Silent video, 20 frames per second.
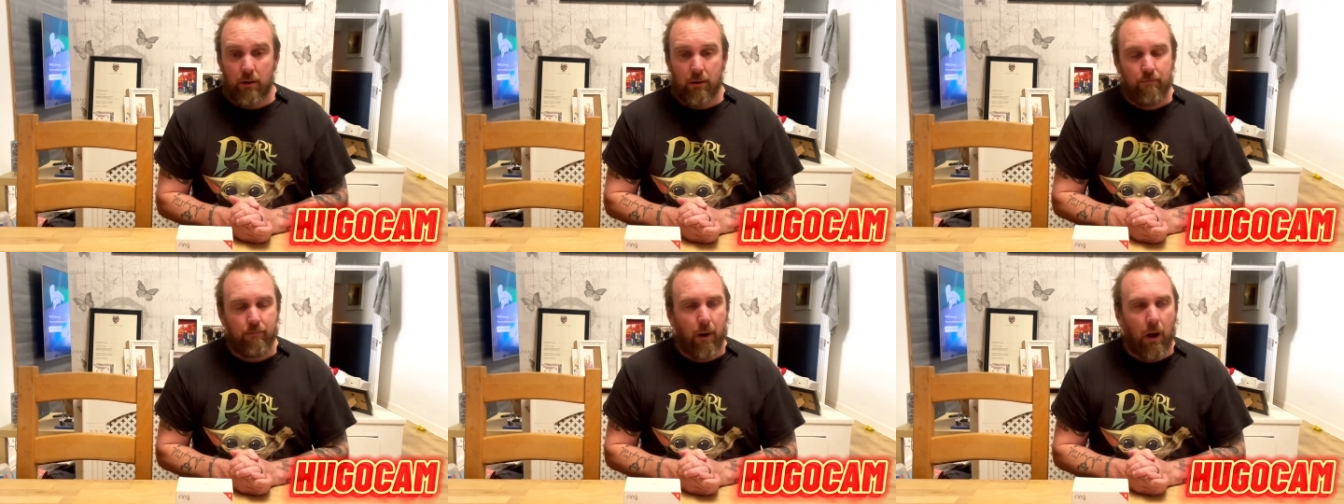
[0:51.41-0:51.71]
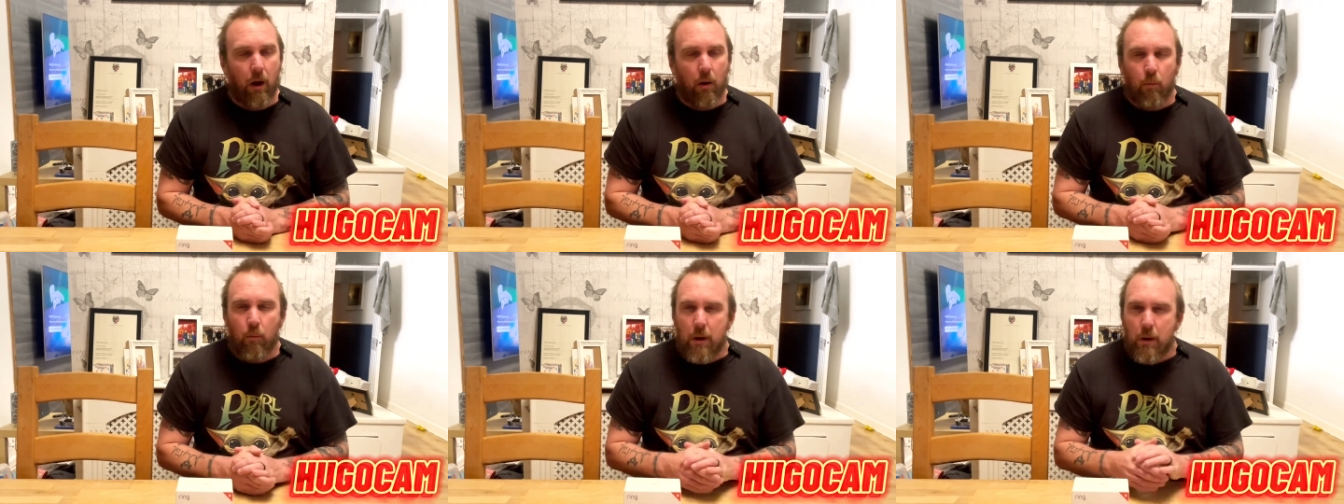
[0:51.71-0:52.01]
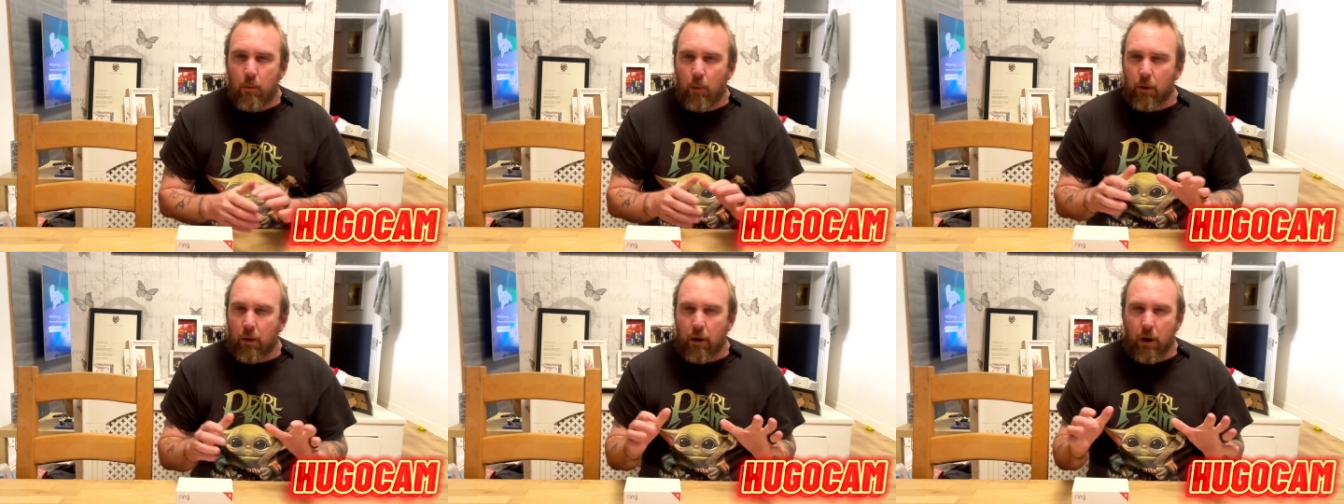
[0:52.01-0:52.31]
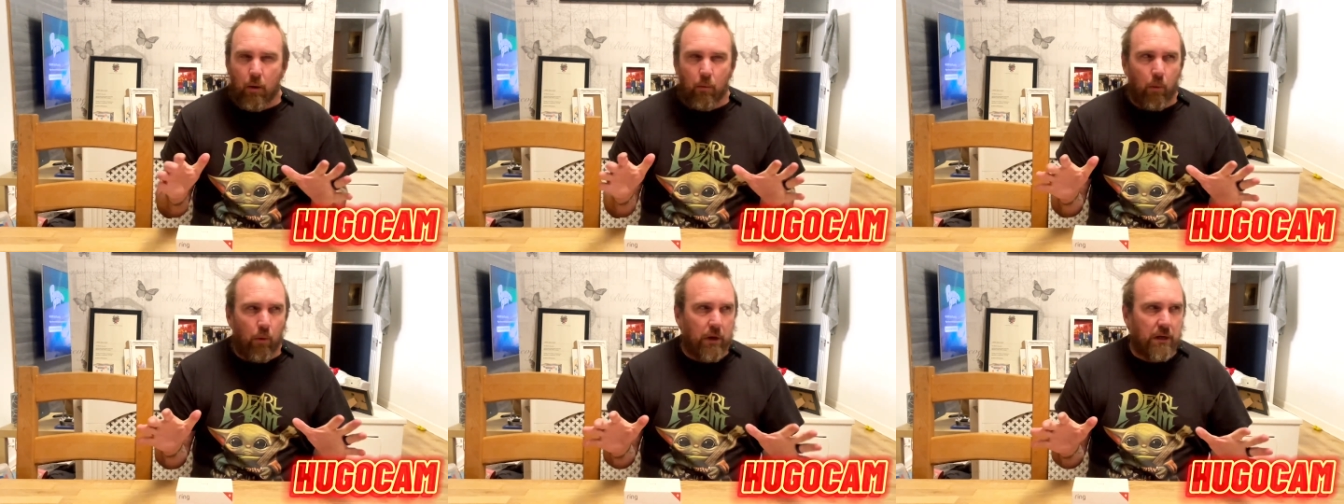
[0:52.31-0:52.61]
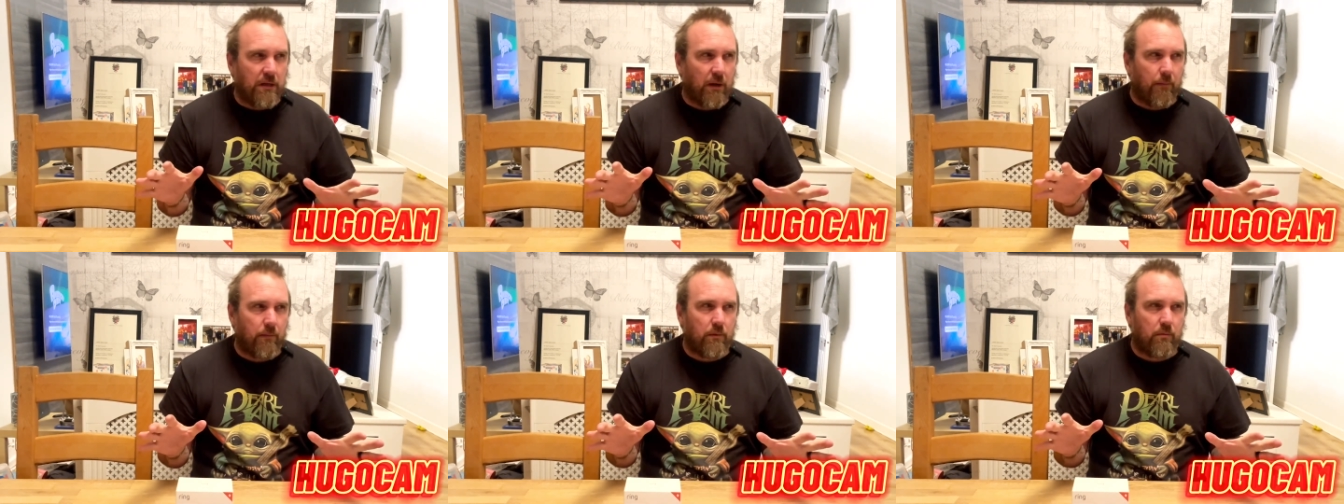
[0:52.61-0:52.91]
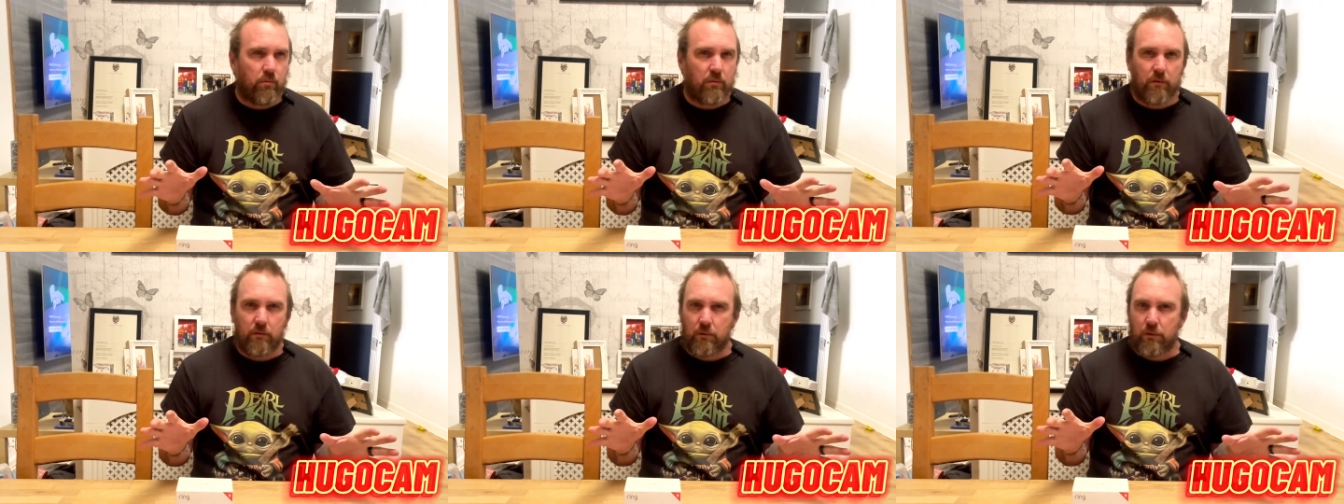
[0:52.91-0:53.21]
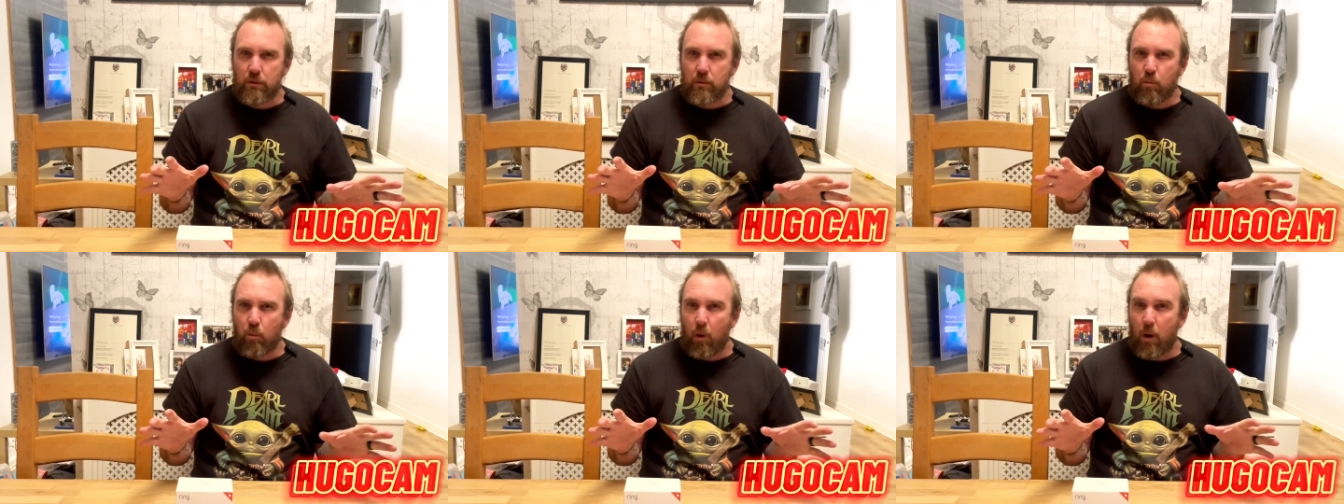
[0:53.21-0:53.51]
but we want to know what he's up
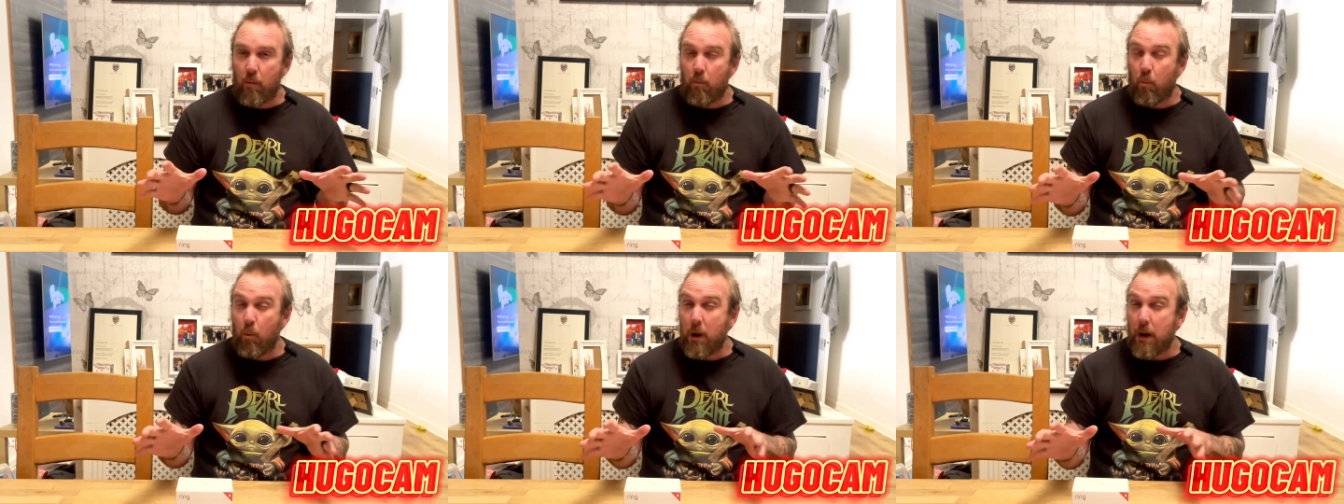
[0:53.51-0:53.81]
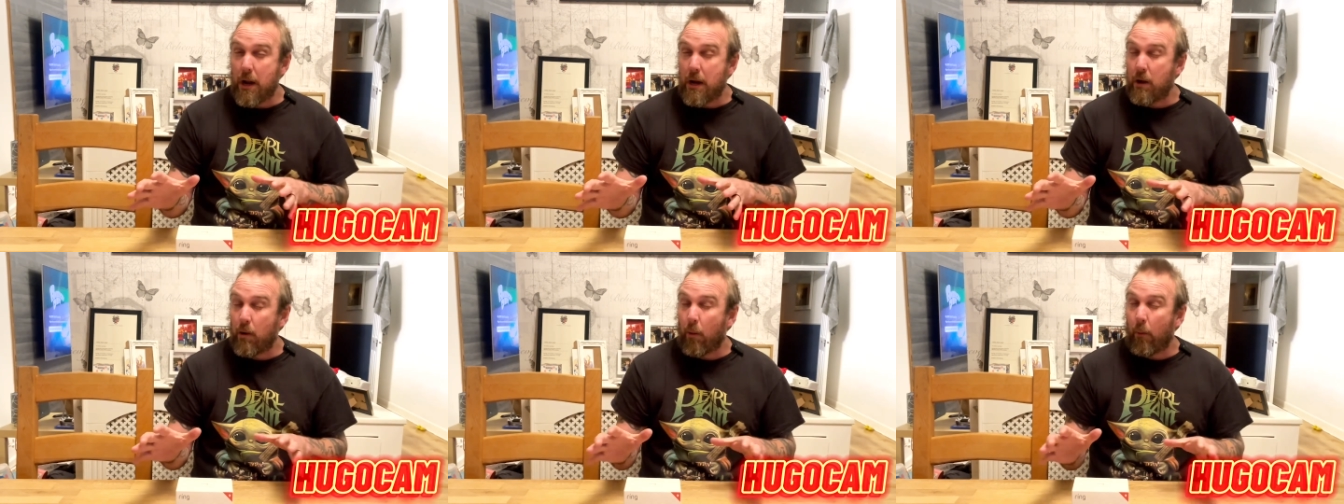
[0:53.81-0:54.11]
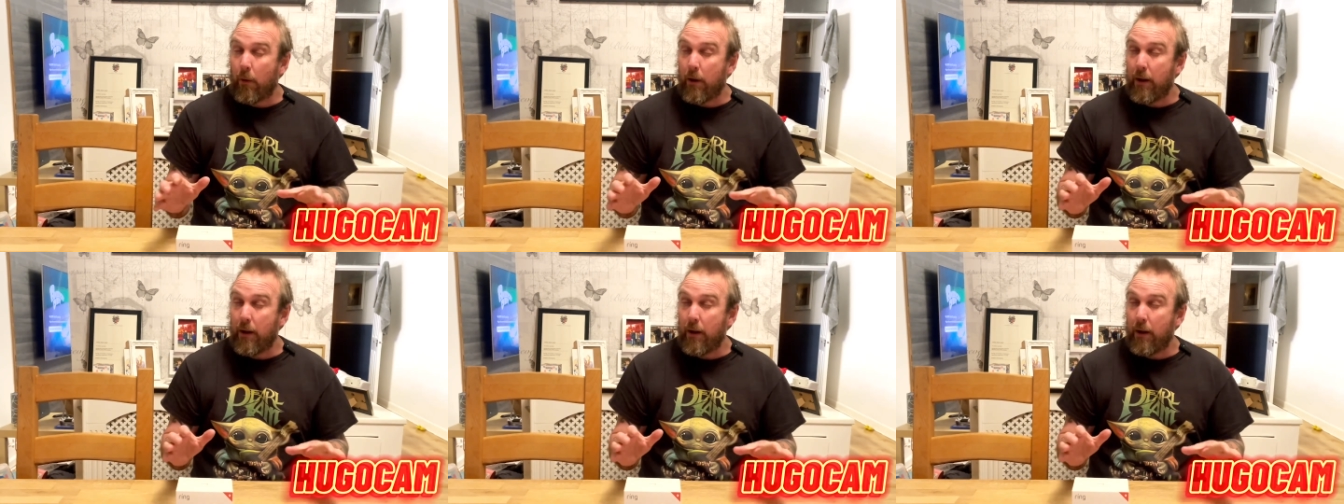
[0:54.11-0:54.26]
to when we're not